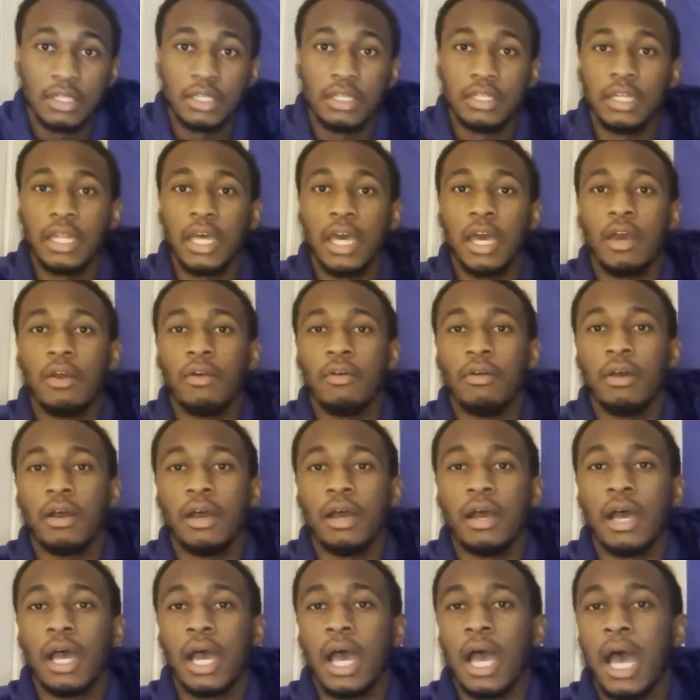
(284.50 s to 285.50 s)
Now,
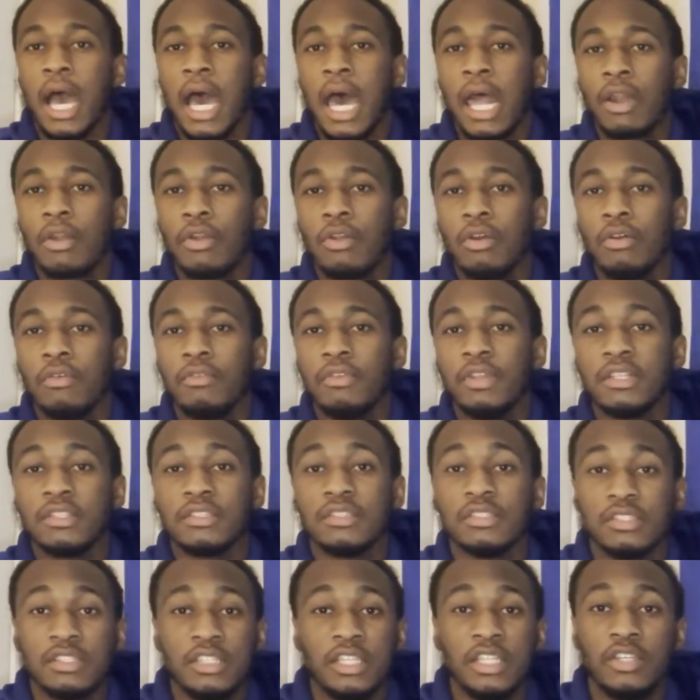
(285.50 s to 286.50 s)
I don't know if it's
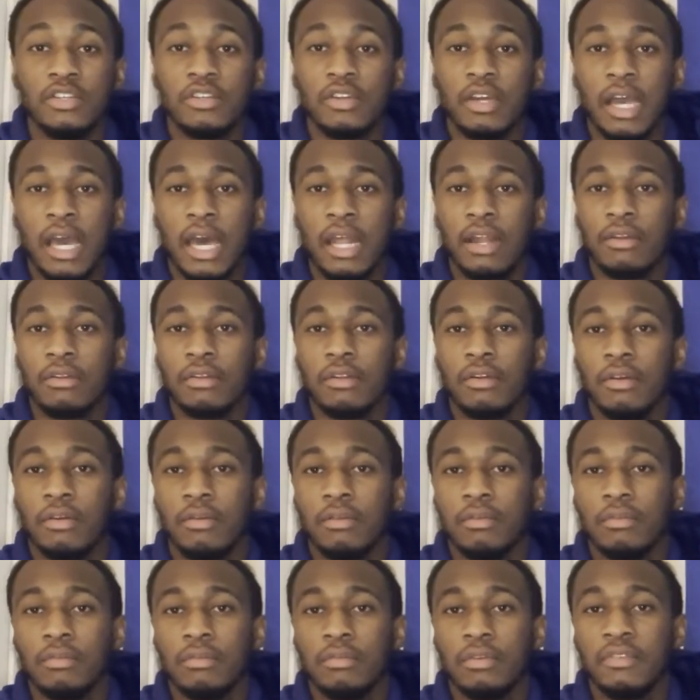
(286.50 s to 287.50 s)
a secret. I don't know
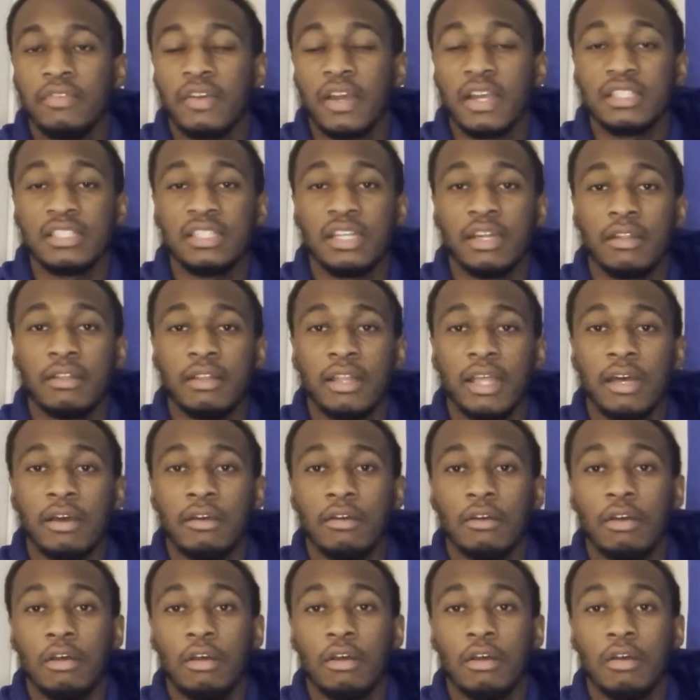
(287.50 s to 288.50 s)
if I can say it out
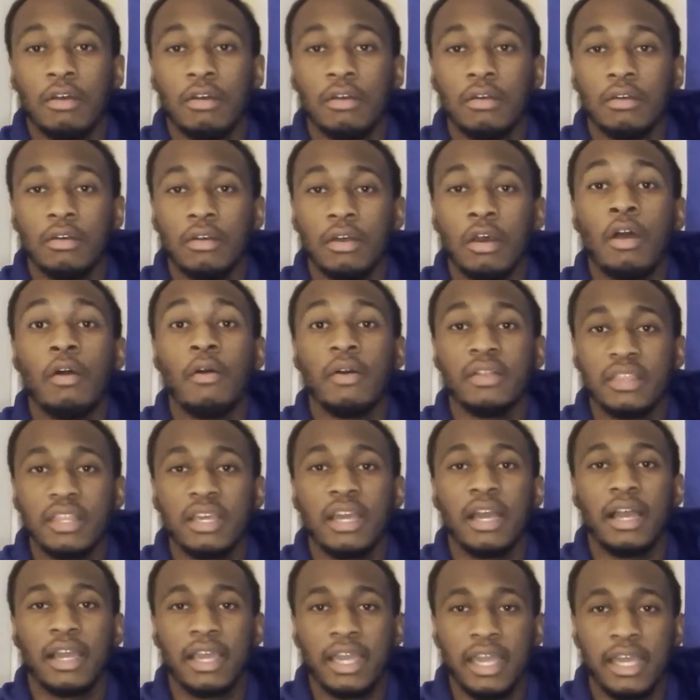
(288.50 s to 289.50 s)
loud. Oh, I think
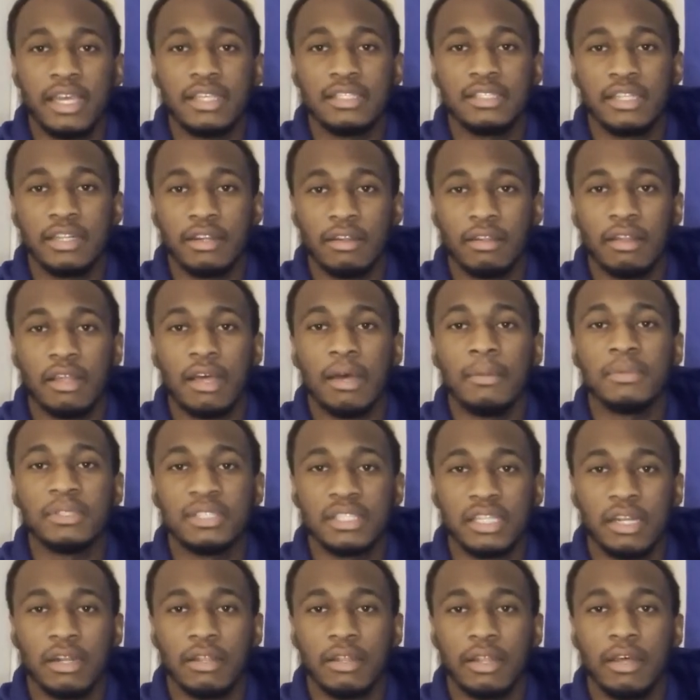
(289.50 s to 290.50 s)
I can say it out loud. I'm going to
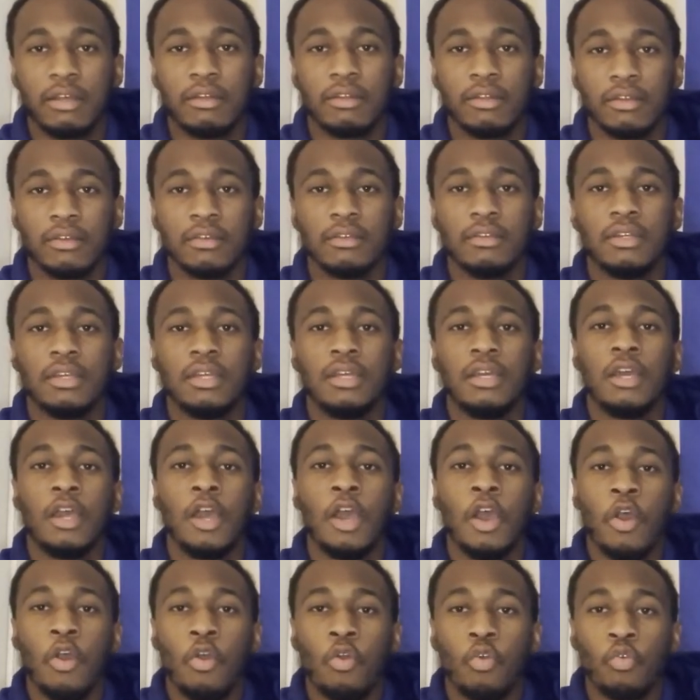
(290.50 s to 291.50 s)
say it out loud.
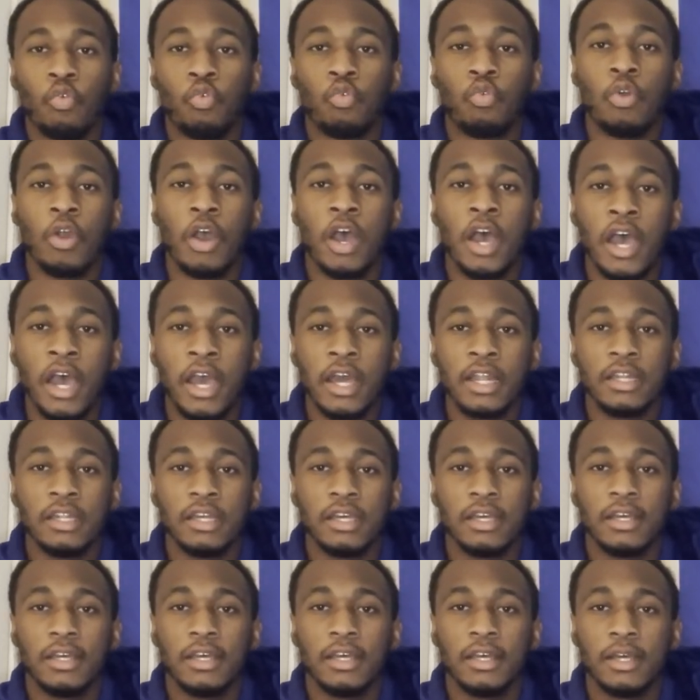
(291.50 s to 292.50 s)

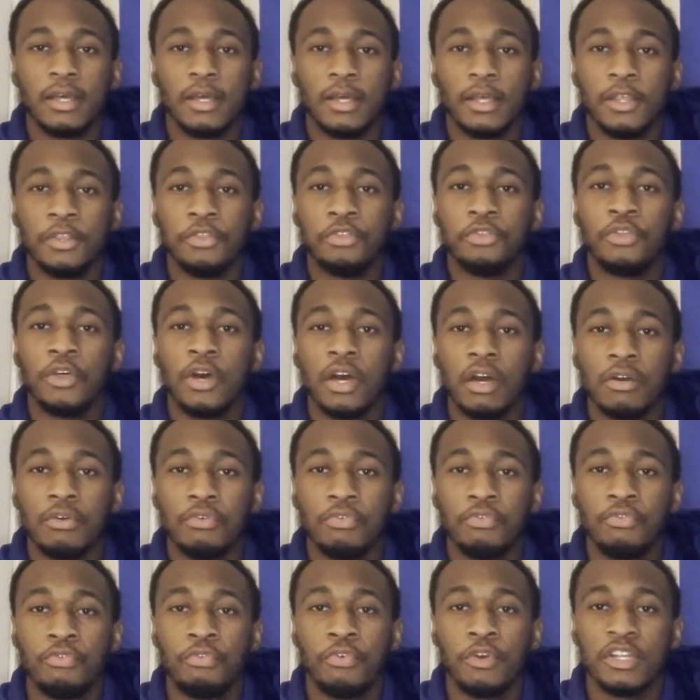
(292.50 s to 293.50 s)
Run the
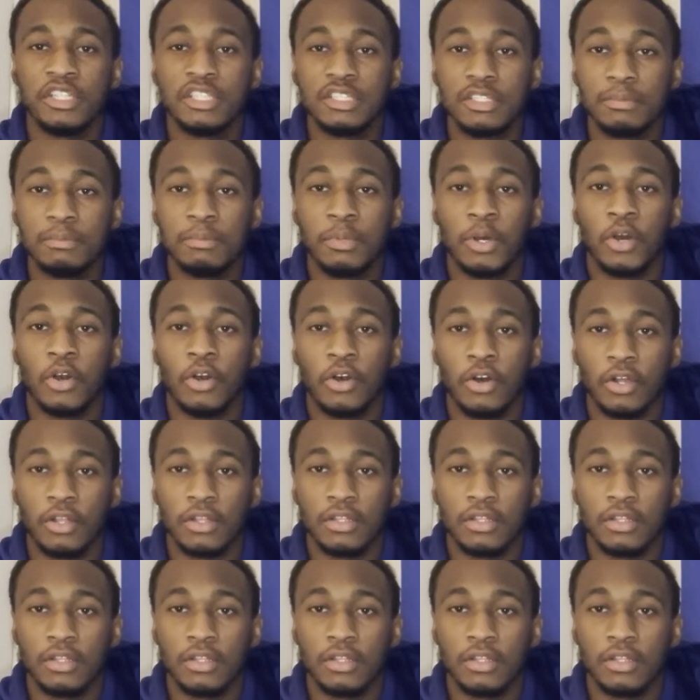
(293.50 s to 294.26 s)
football.